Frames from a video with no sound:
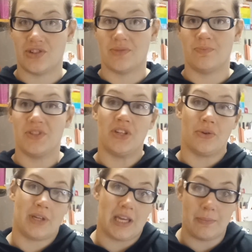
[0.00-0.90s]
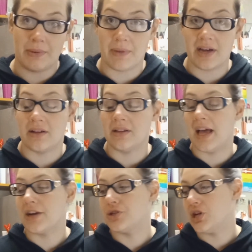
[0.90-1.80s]
just still keep in my
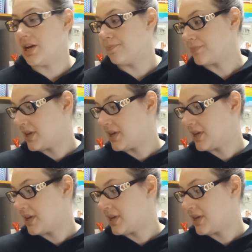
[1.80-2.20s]
collection.